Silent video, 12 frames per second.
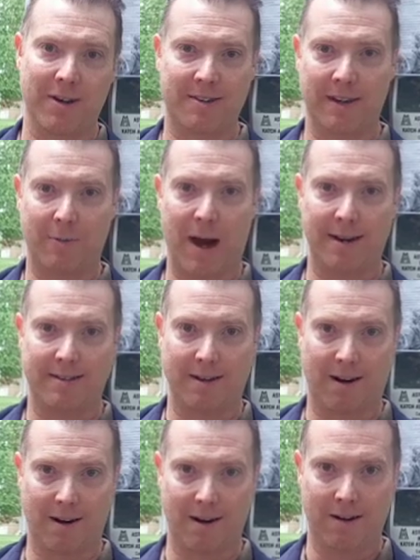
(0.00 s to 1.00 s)
City rat
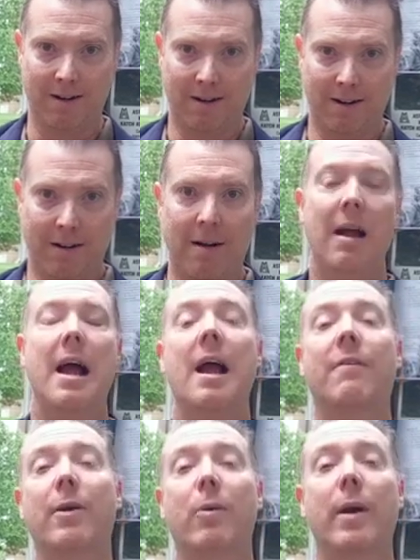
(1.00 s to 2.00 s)
czar.
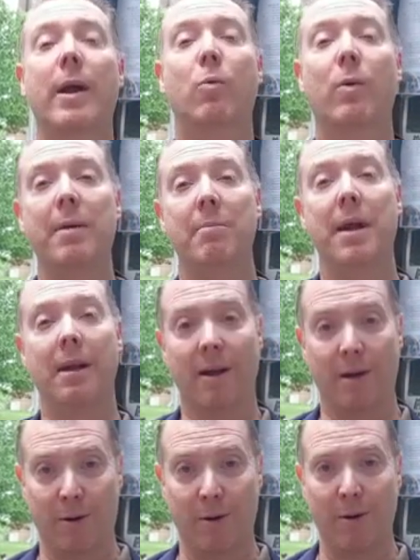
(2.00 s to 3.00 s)
Every week we meet
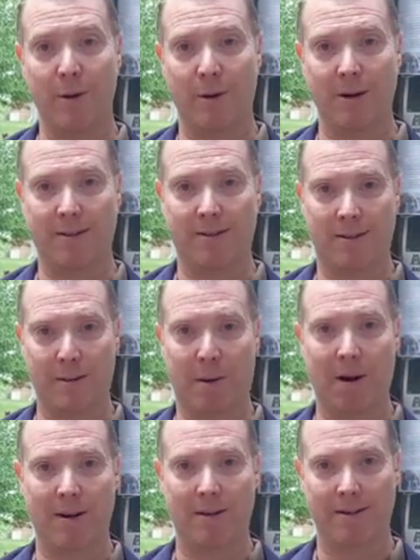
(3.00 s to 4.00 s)
at a New York City
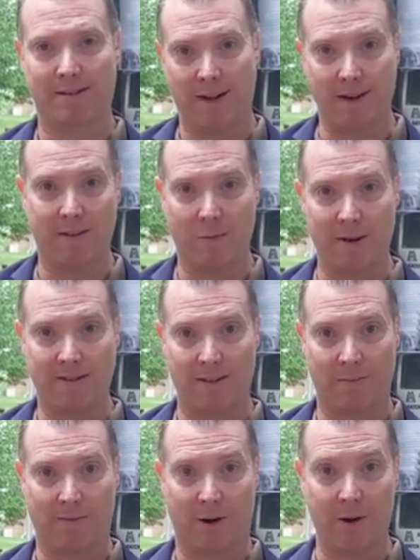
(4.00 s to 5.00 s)
park to study the
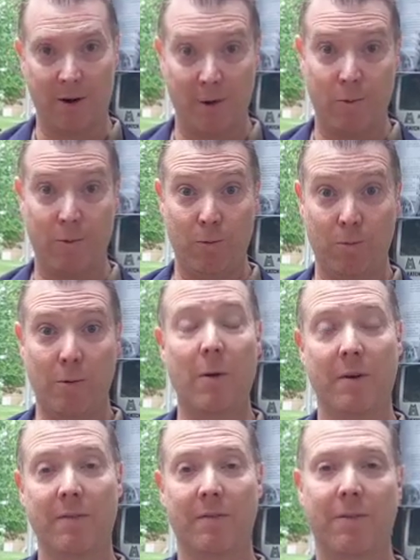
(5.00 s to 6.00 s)
wisdom of our new
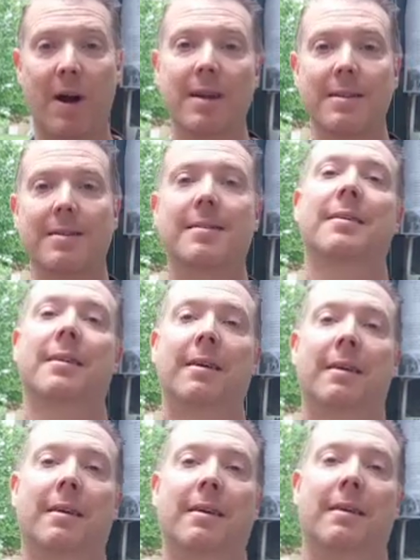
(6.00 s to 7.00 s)
rodent friends.
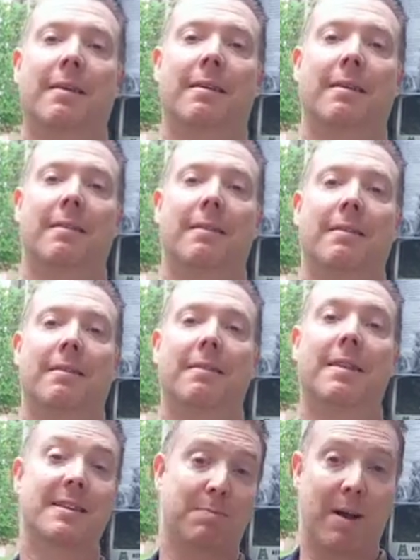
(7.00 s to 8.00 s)

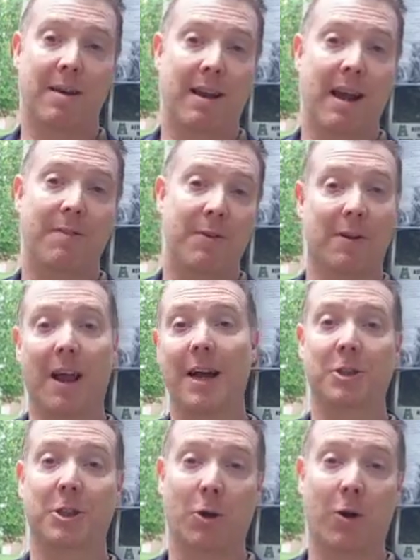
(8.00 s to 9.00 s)
This Monday, if you'd
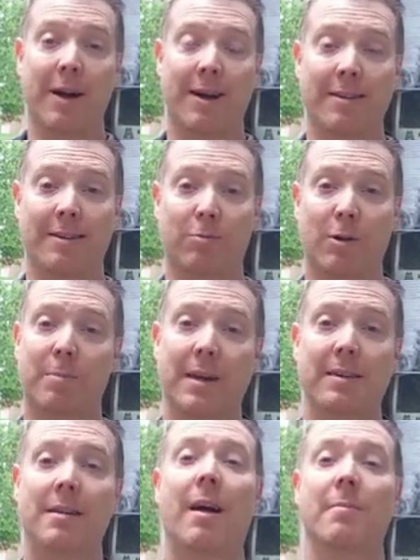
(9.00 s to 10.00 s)
like to join us, we'll be
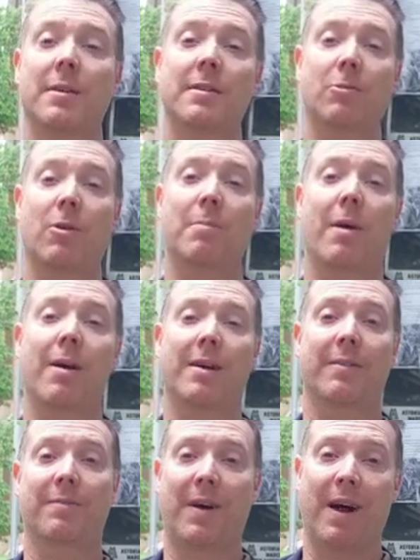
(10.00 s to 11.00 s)
at Tompkins Square Park
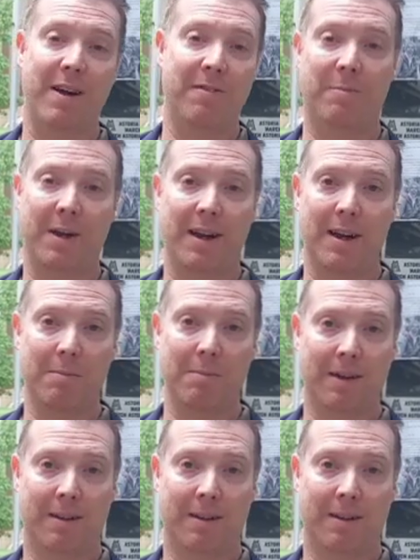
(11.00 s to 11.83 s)
at 5 p.m.